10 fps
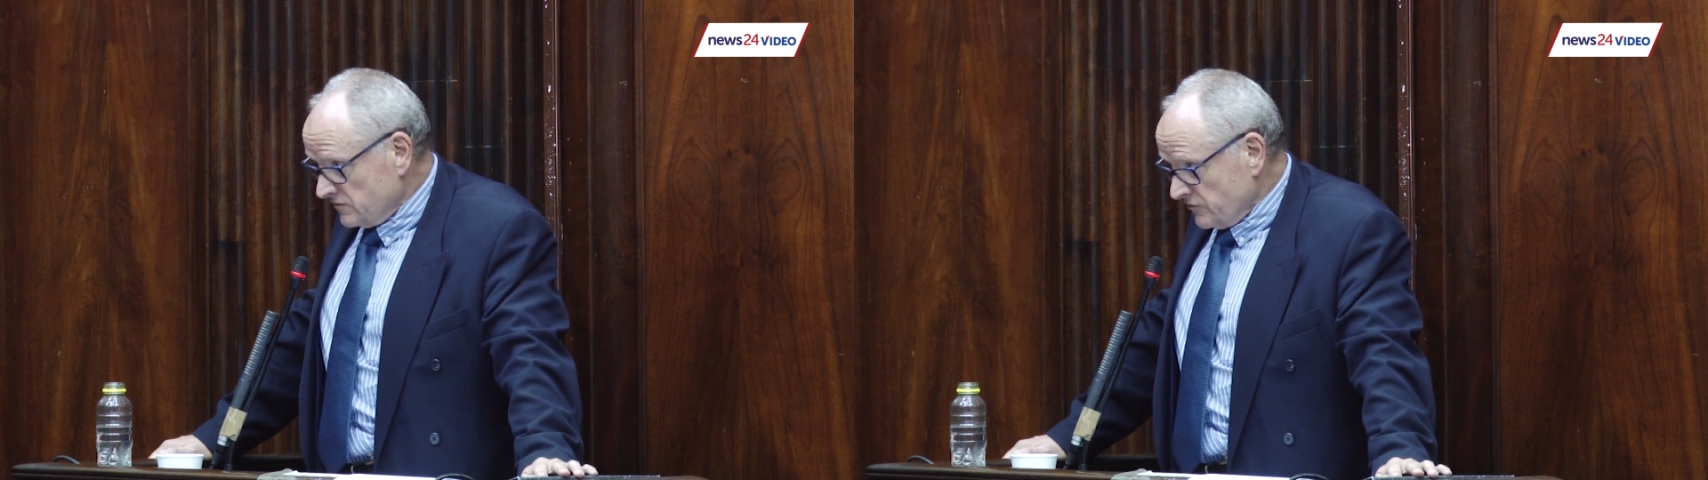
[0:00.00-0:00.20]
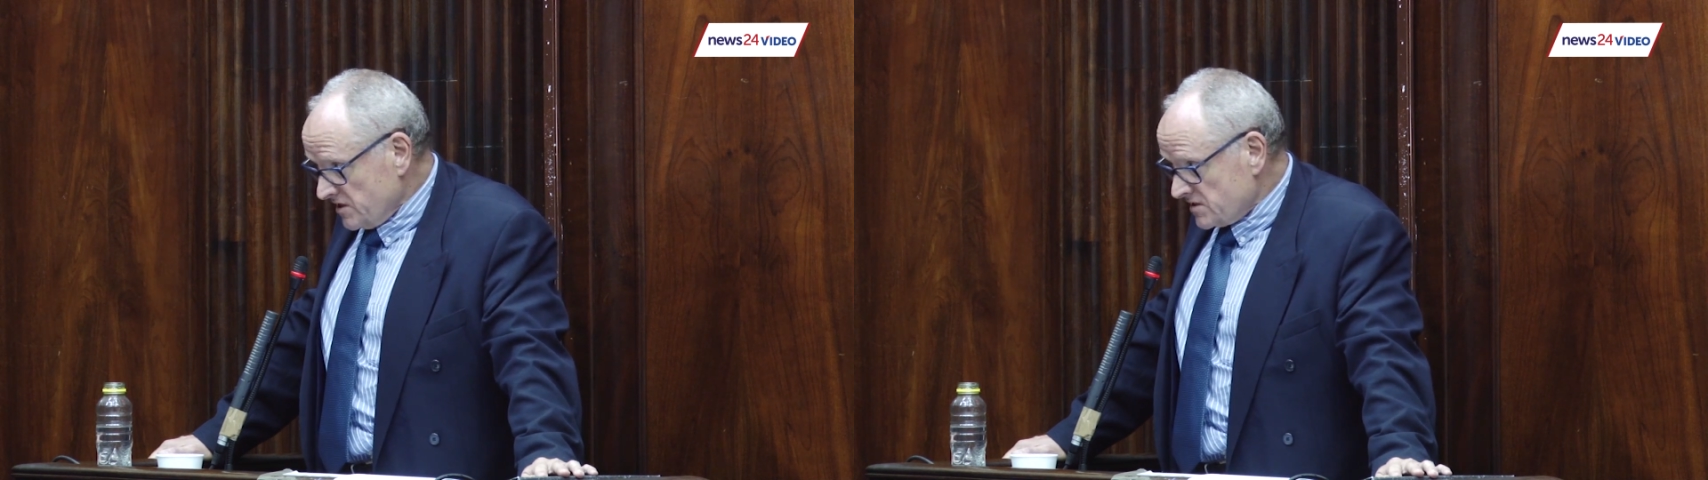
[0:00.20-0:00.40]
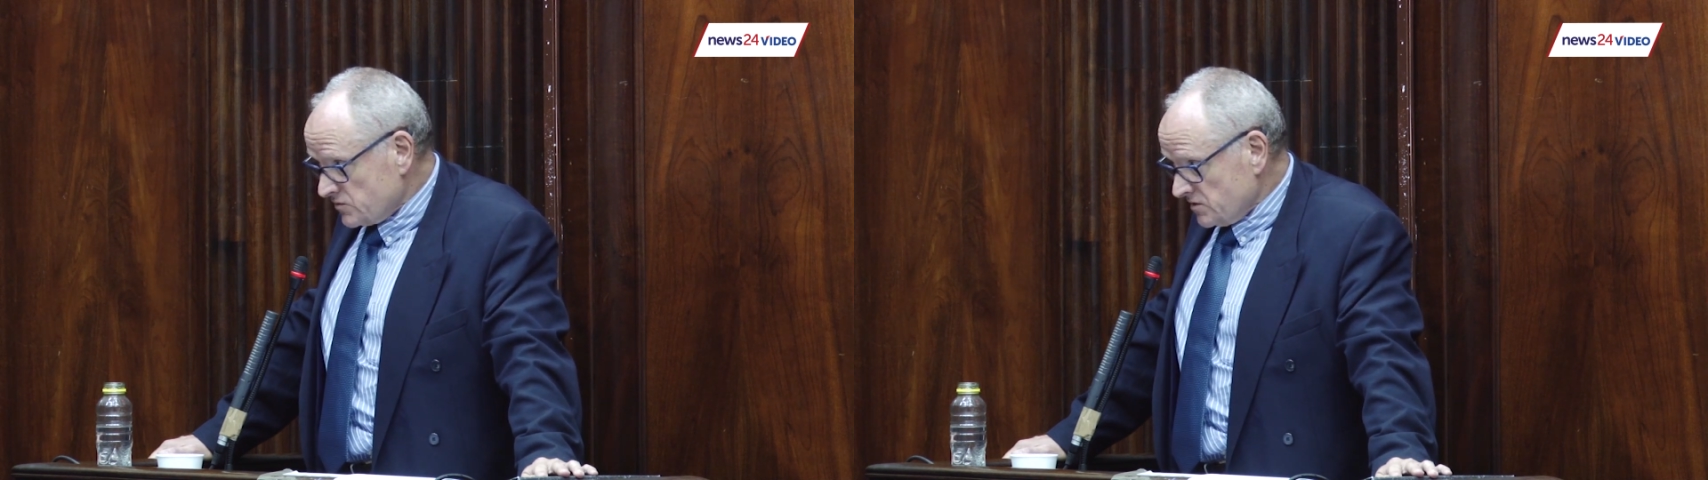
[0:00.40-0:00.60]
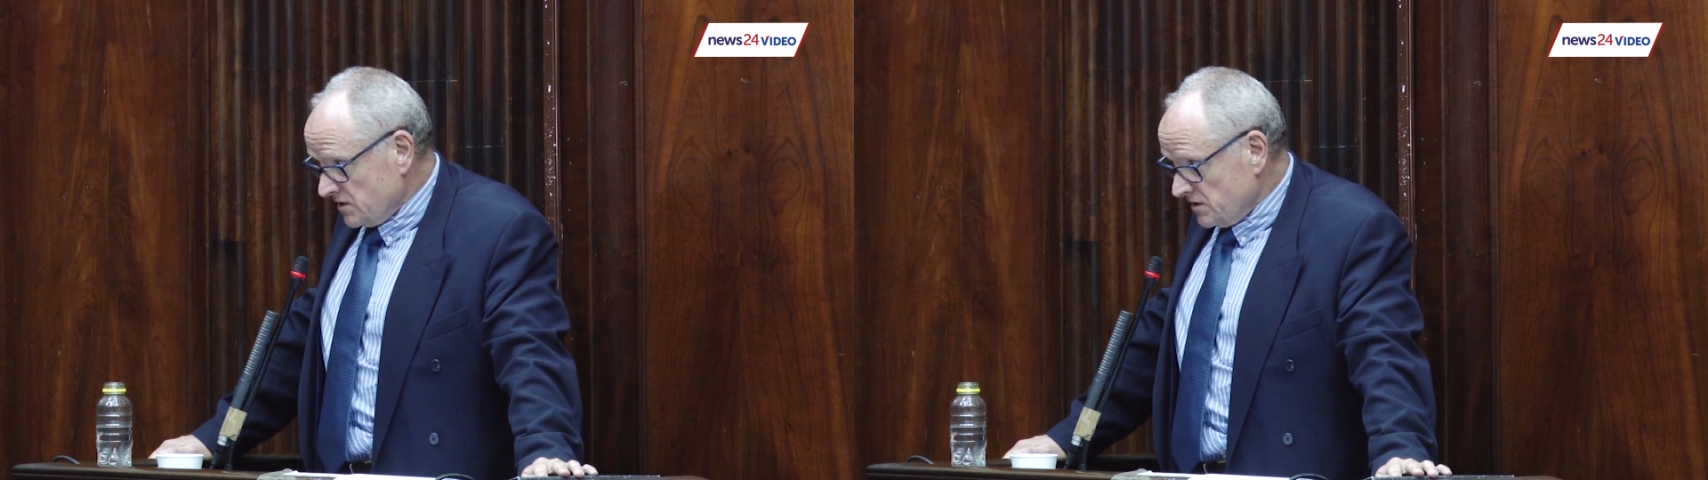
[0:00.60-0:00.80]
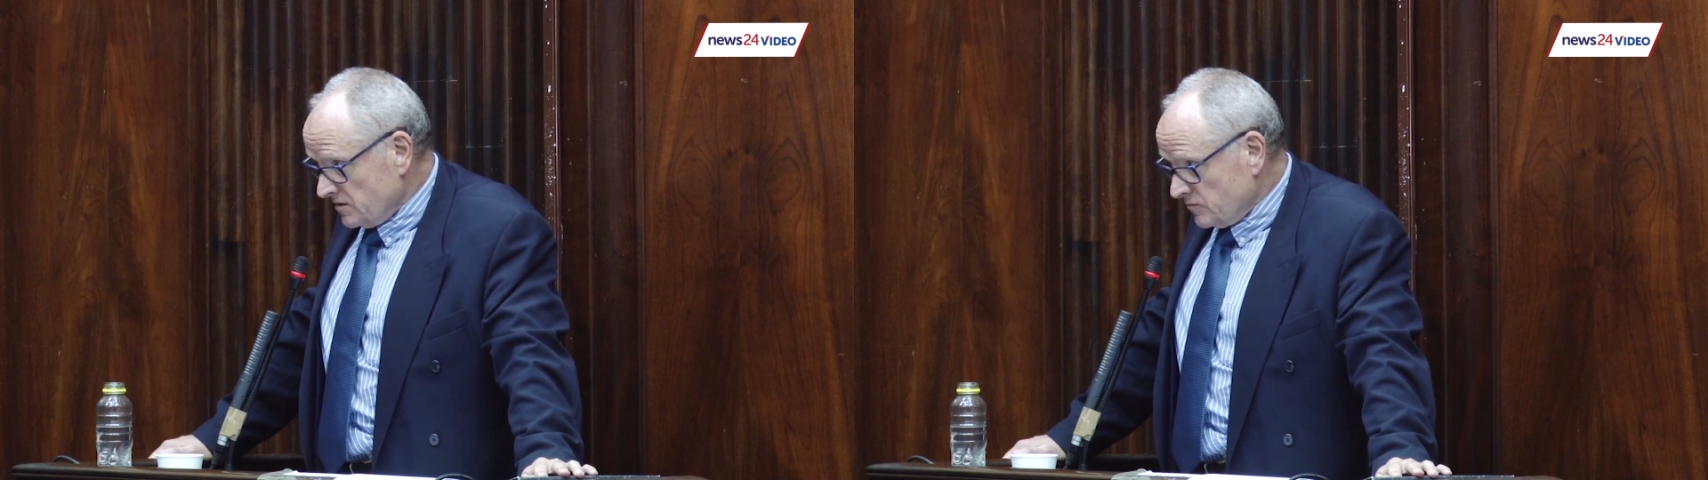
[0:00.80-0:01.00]
rests with
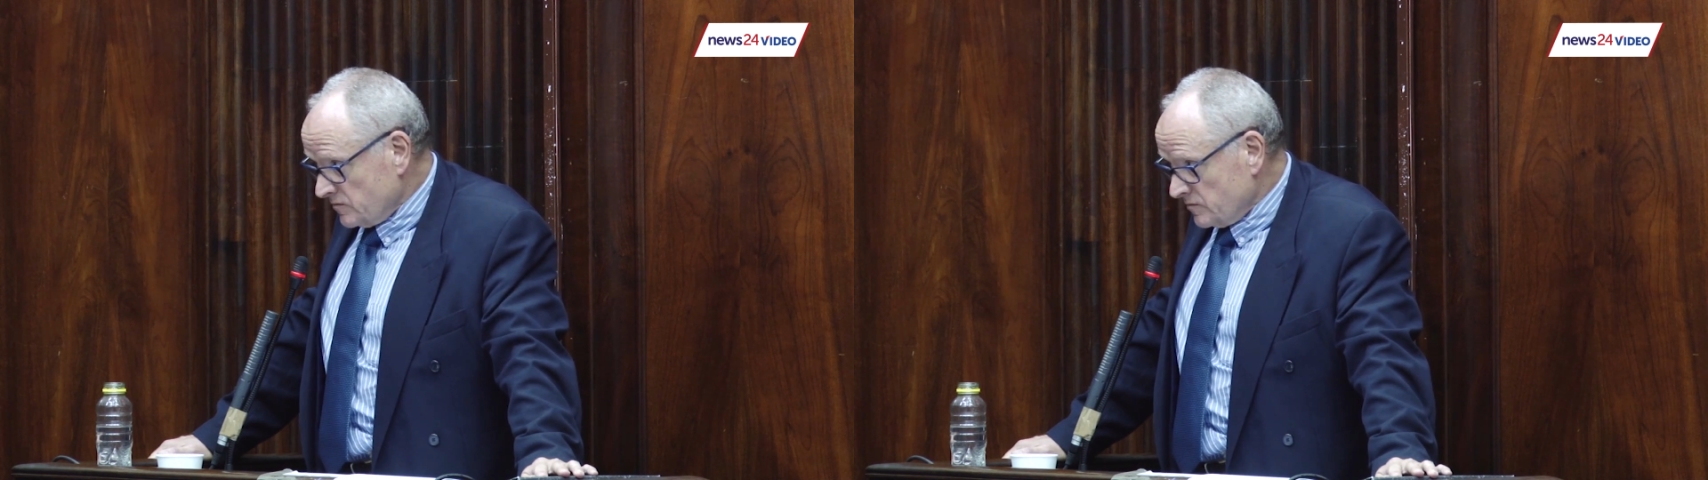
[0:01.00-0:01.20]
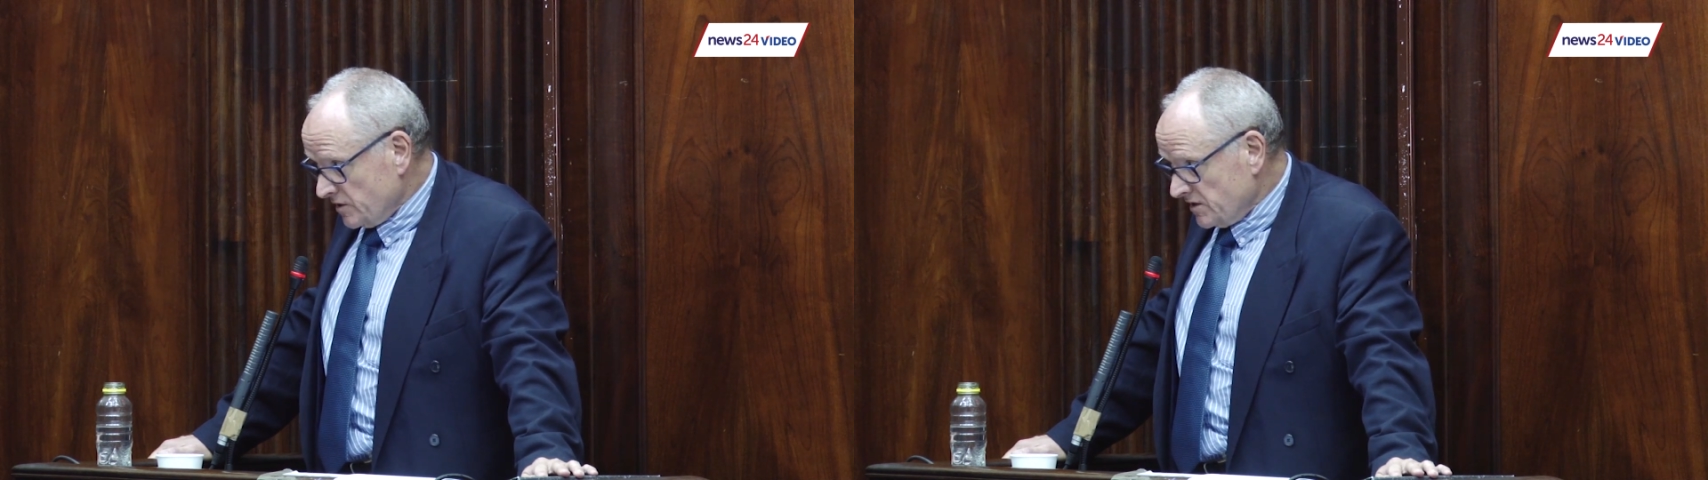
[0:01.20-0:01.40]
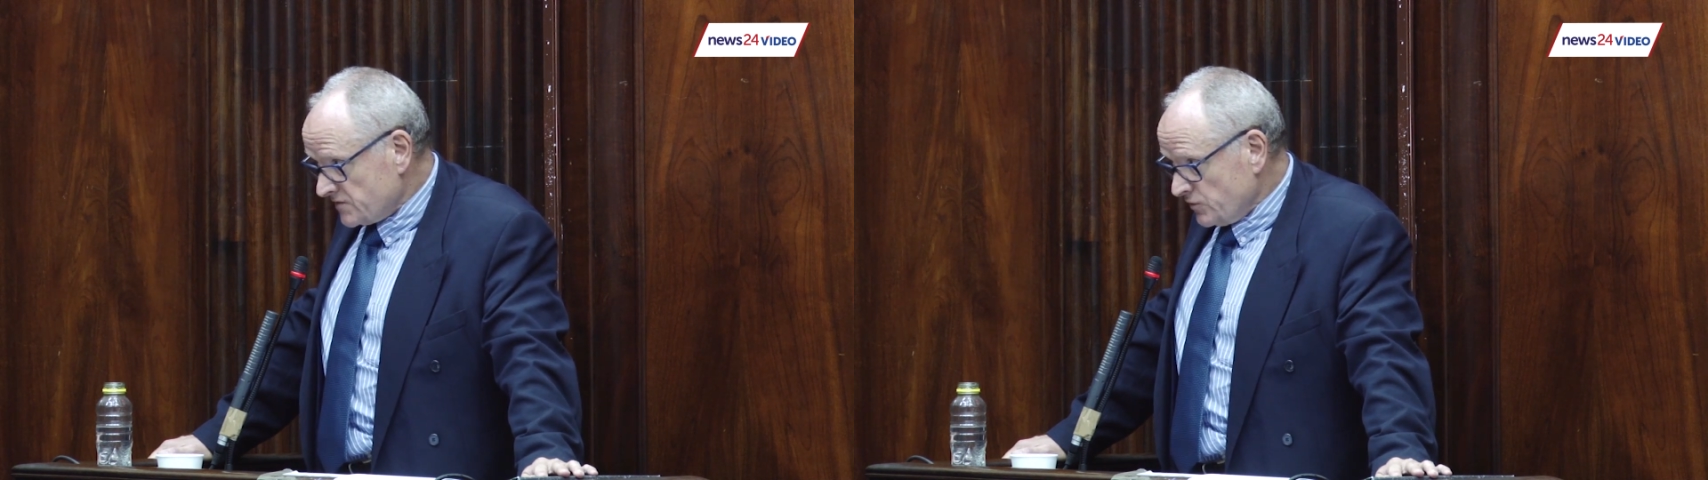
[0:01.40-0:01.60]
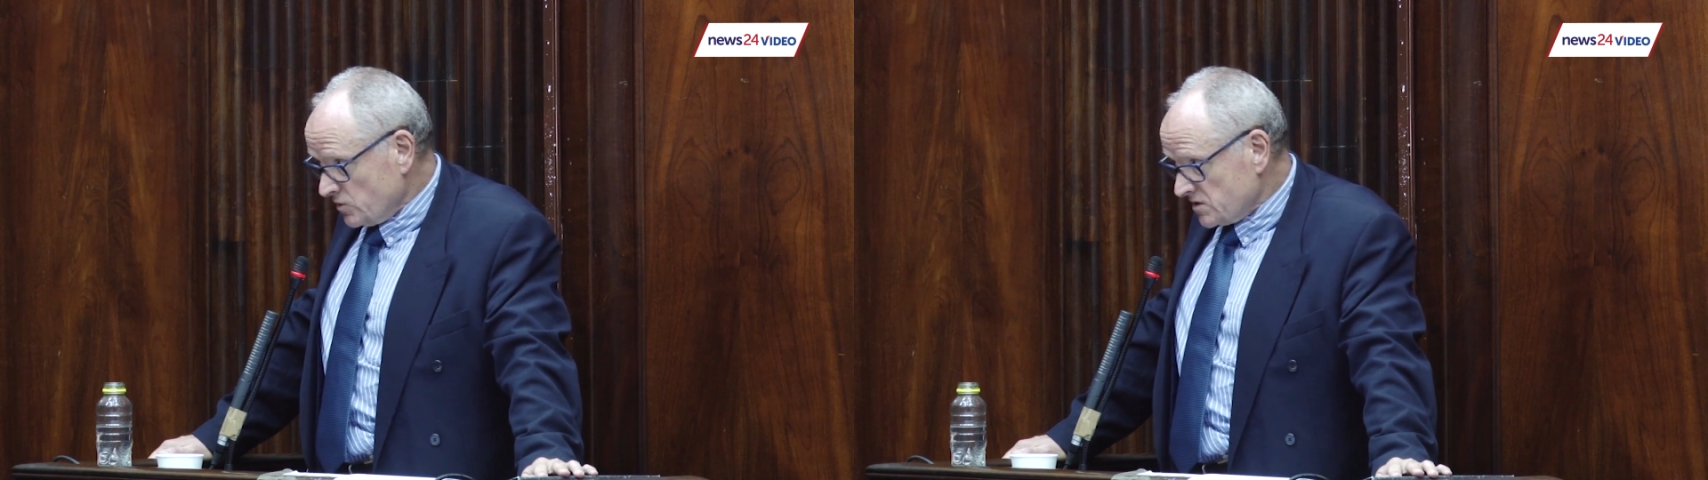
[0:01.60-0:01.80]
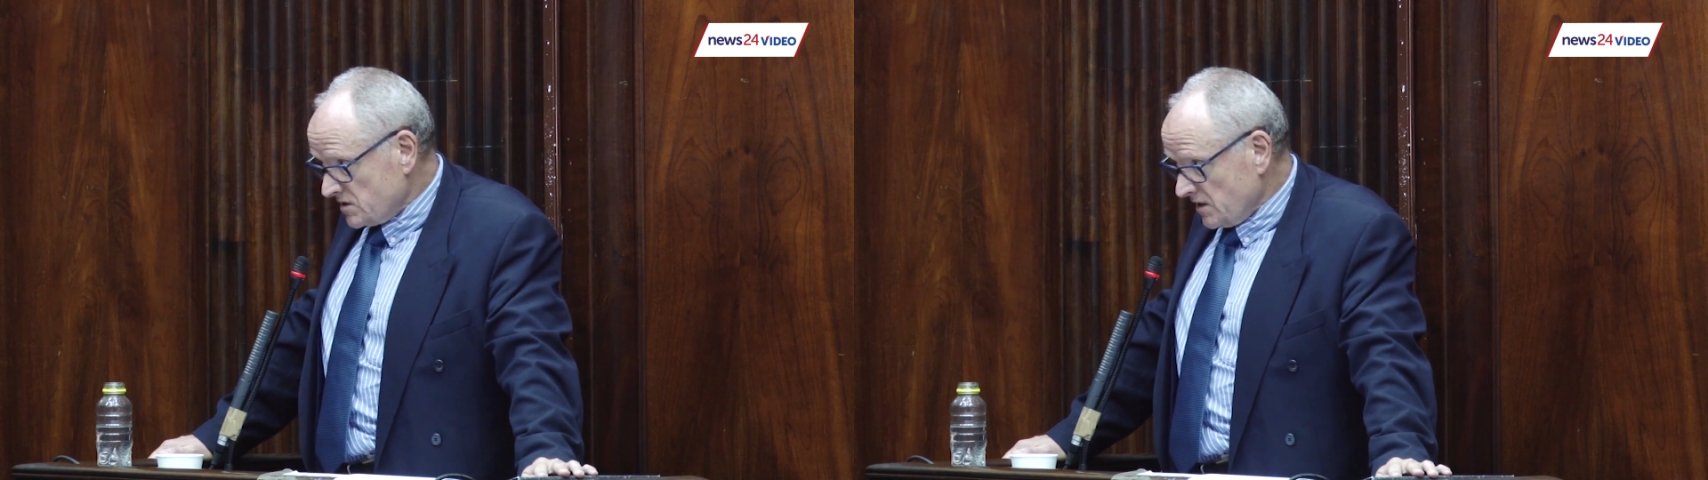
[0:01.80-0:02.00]
the police force